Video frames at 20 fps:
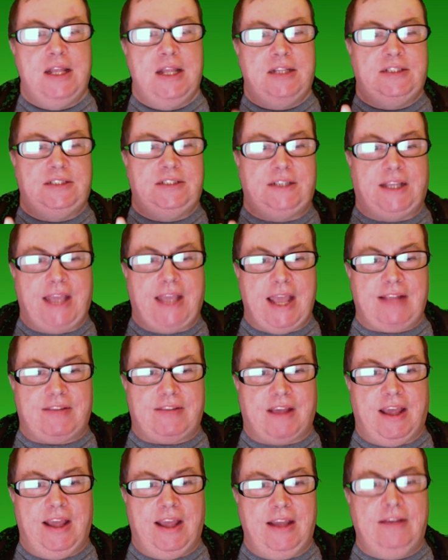To get
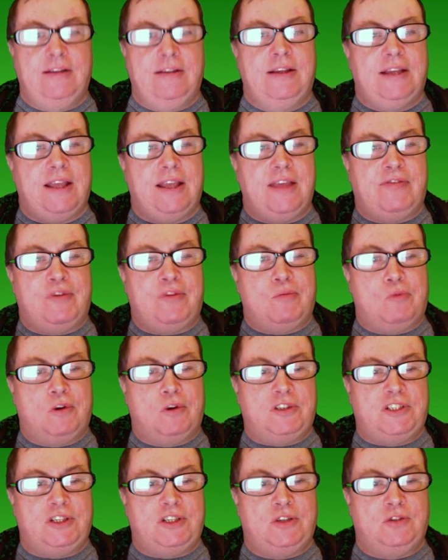there, if you're
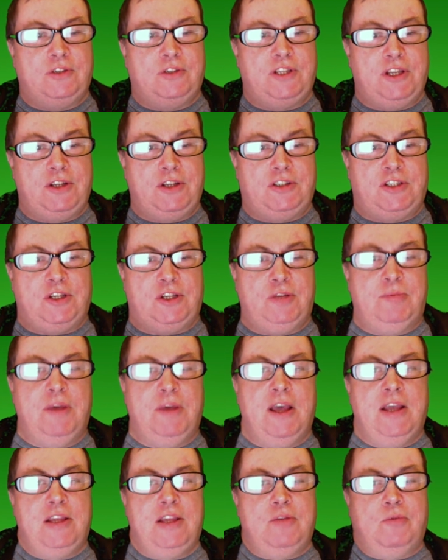watching on YouTube,